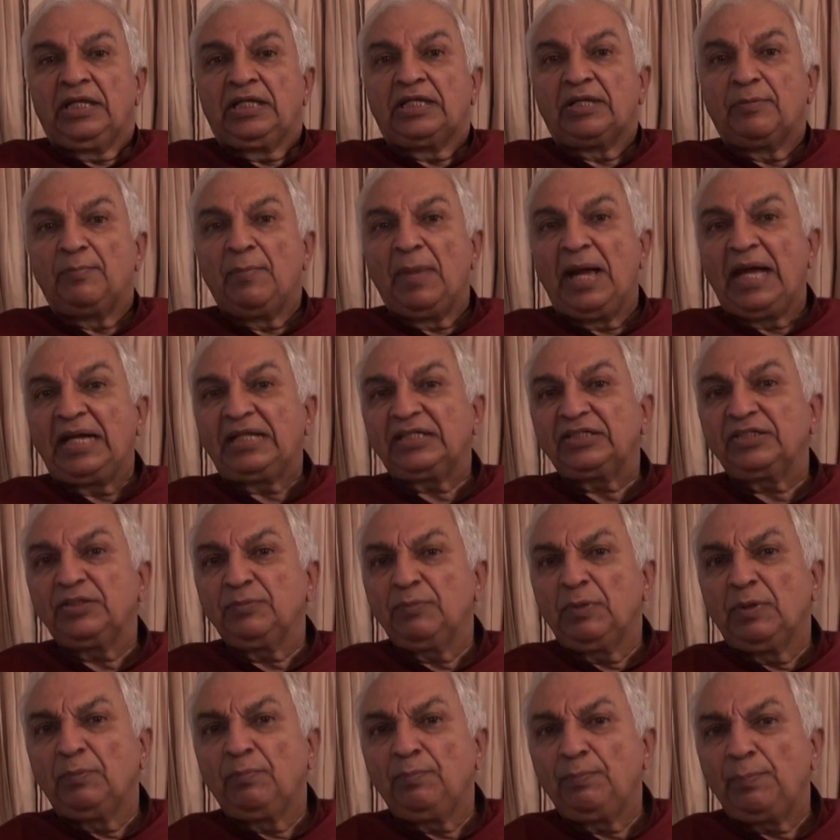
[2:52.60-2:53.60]
The
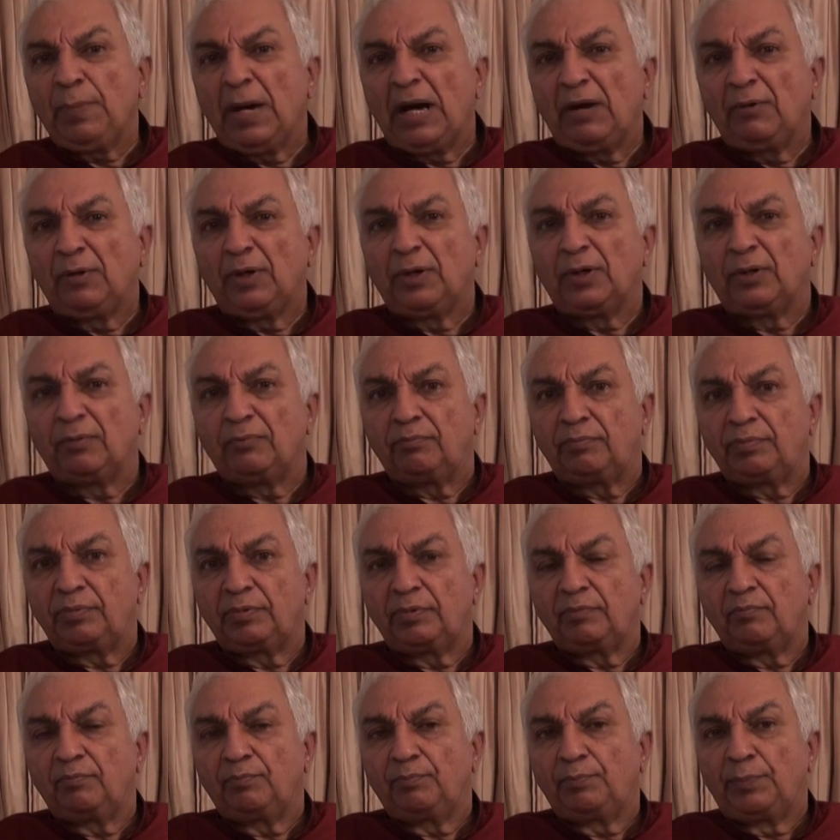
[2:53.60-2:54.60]
maximum power
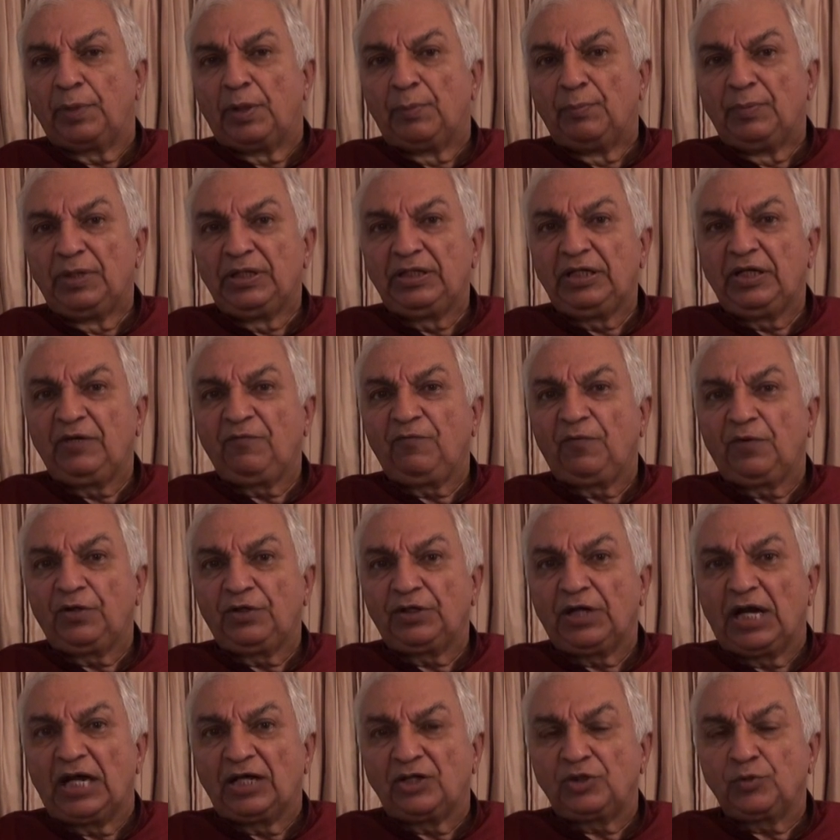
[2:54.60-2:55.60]
permitted for
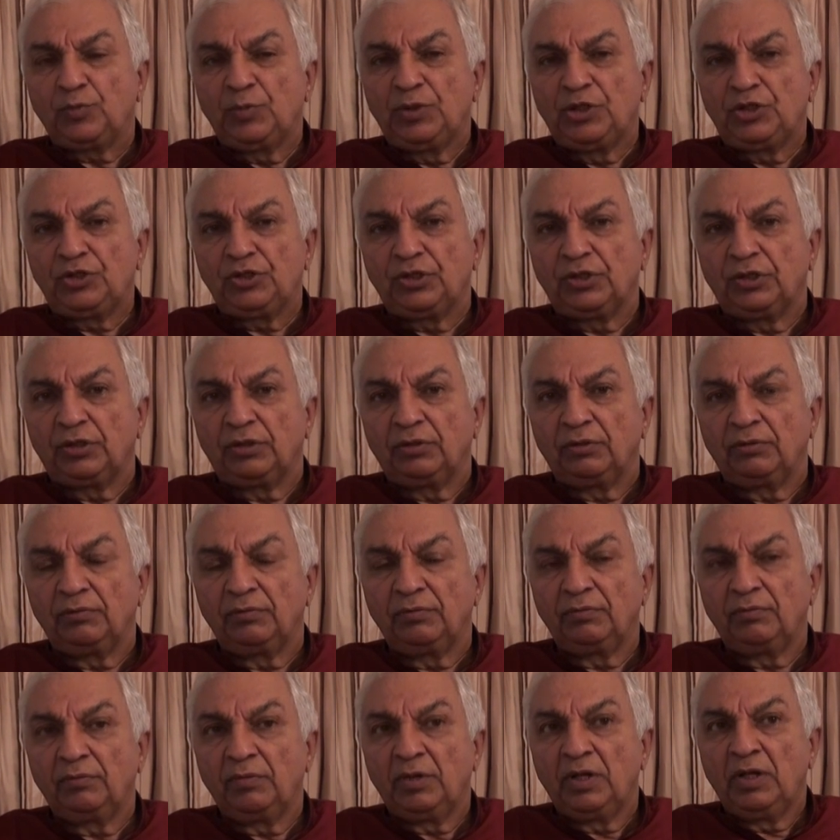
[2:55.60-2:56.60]
transmission
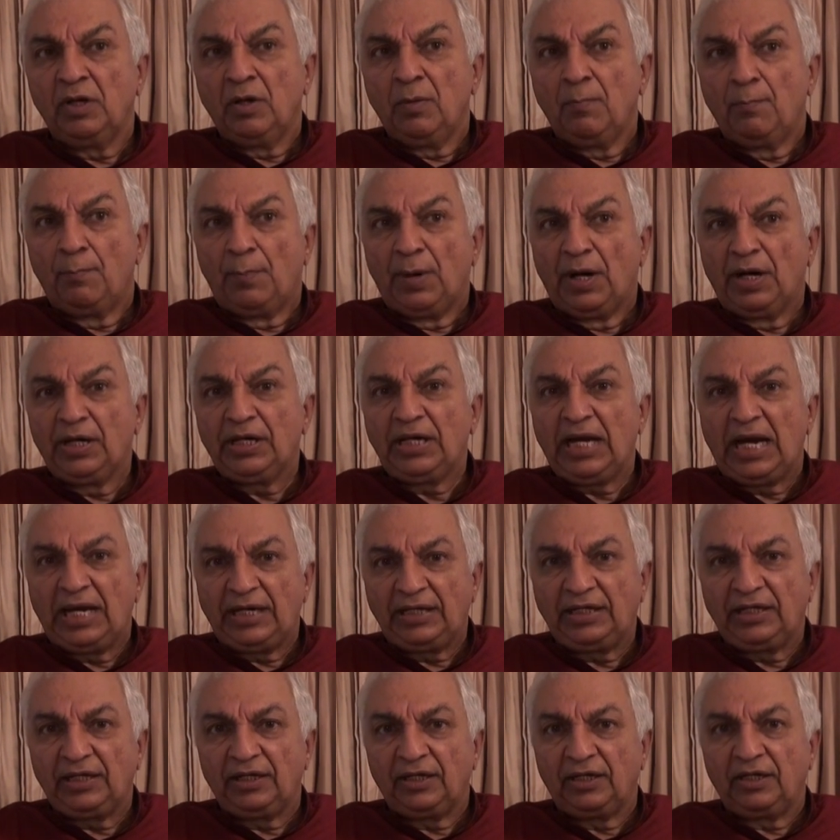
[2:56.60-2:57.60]
per
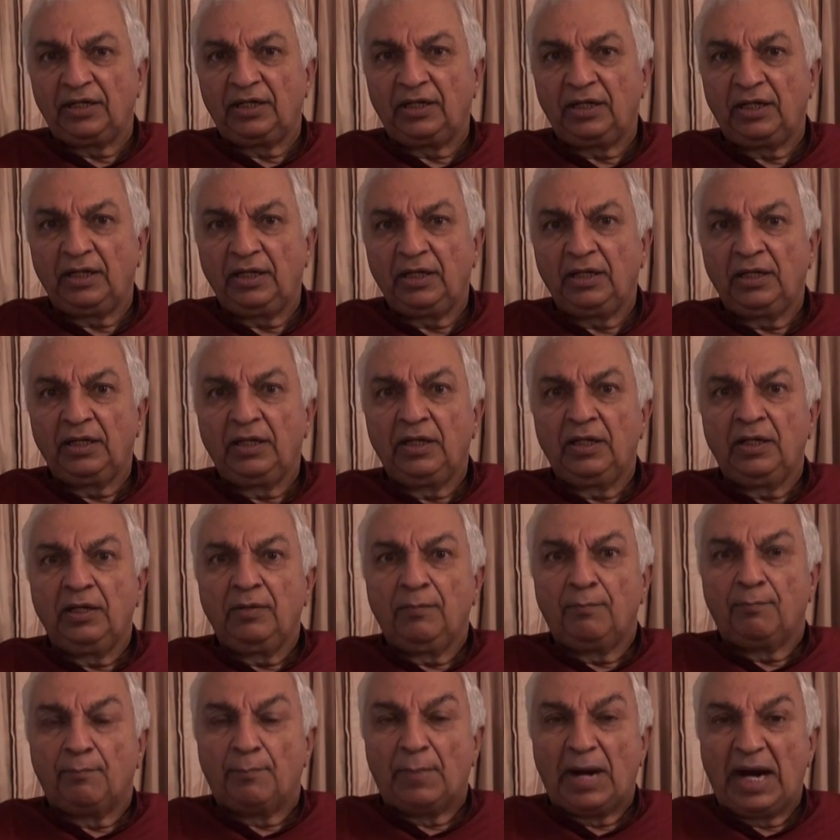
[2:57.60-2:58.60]
antenna
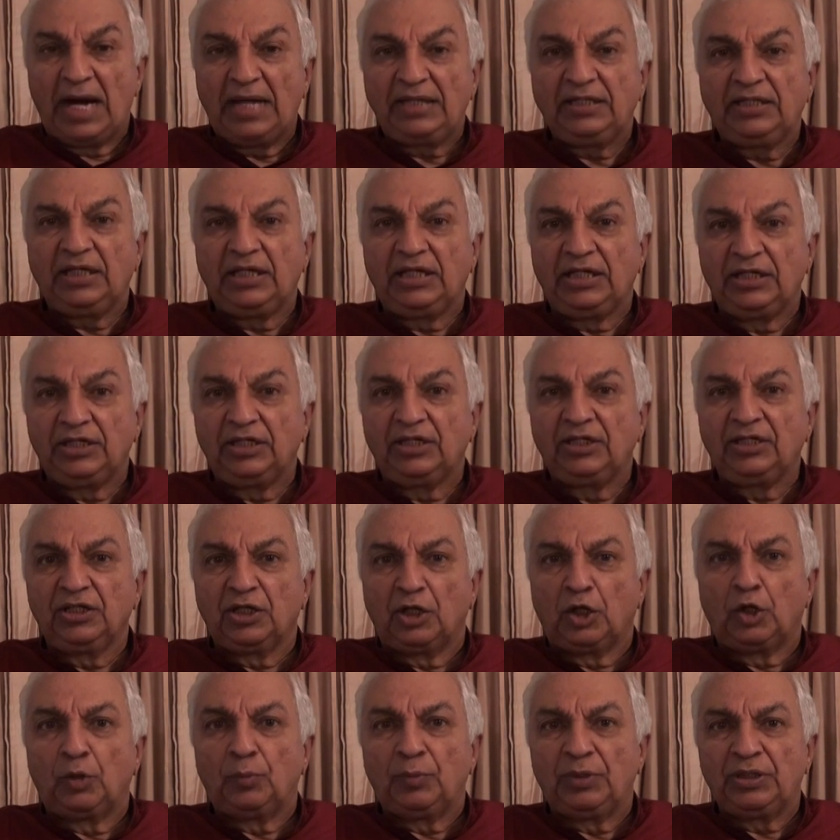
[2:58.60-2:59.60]
by the Indian
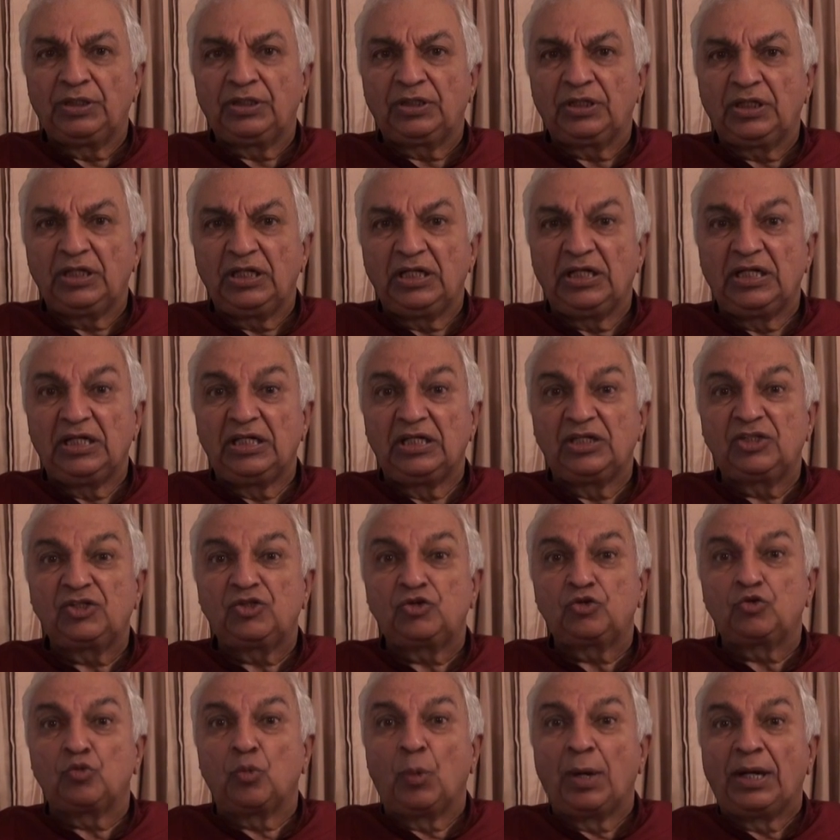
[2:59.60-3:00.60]
government
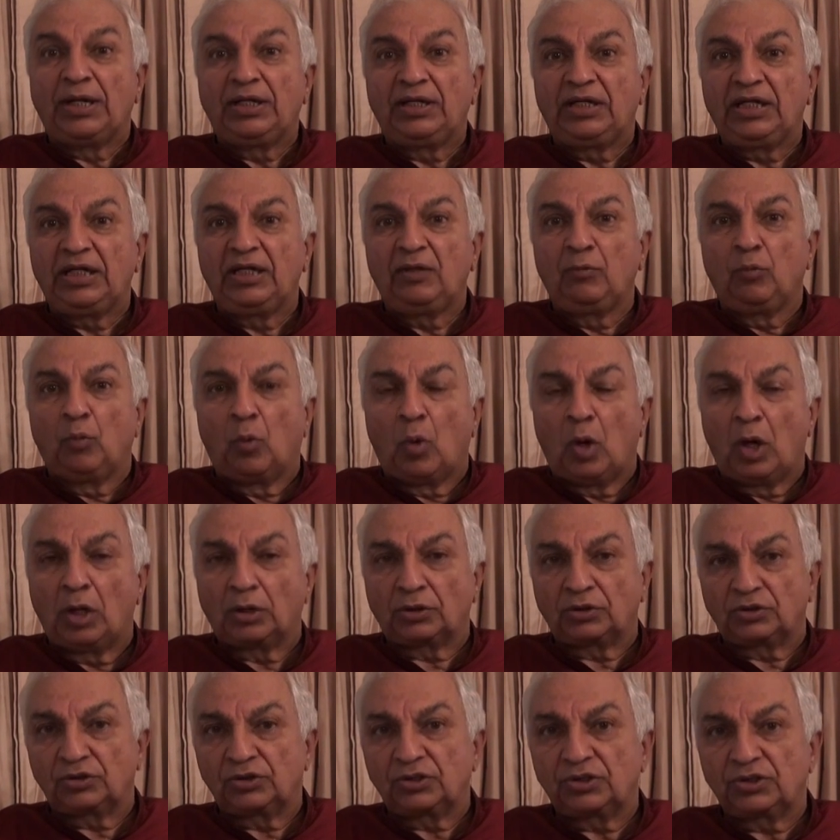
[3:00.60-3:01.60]
is 20
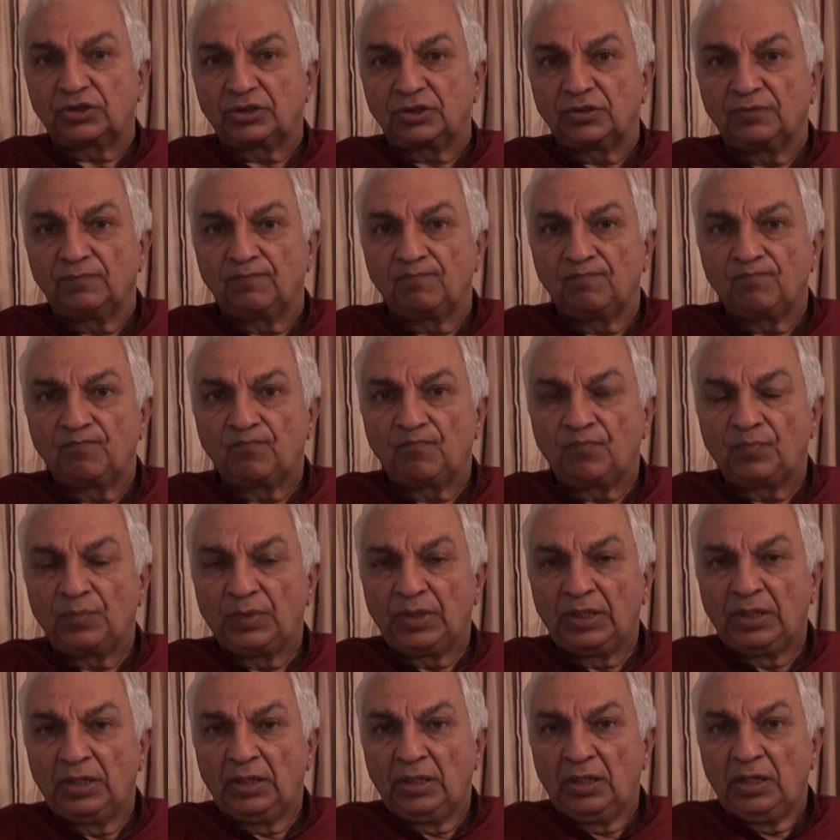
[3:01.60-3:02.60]
watts.
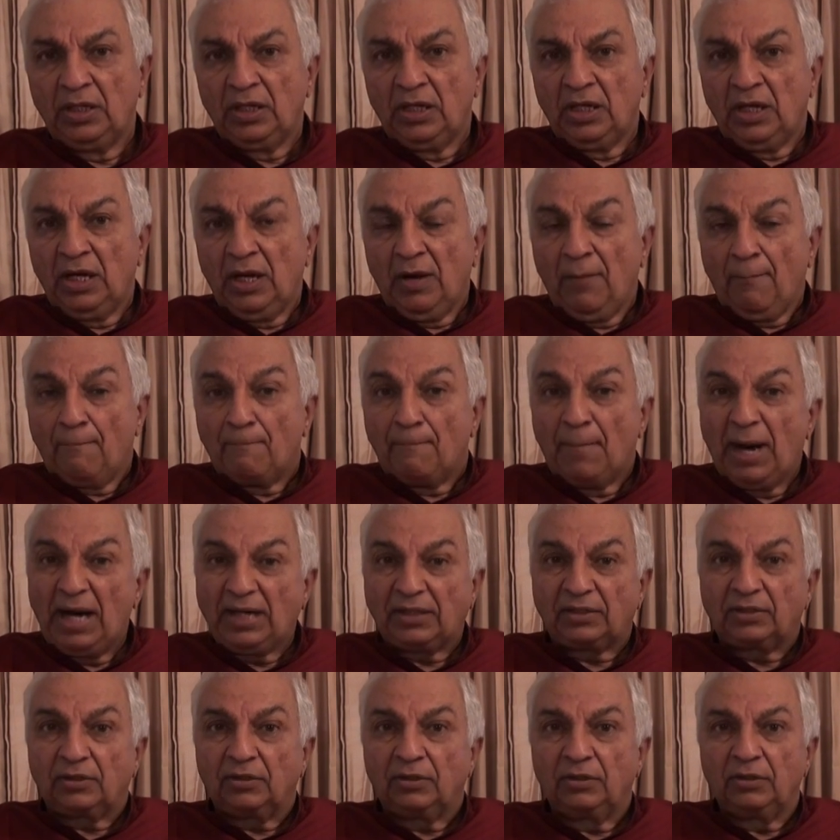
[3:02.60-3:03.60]

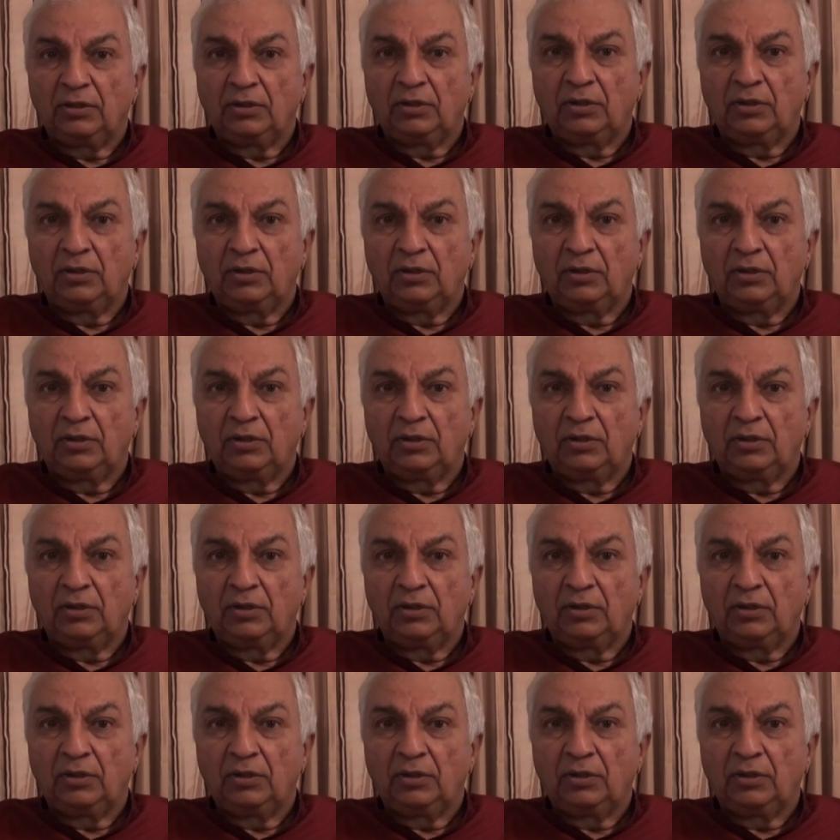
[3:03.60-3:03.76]
But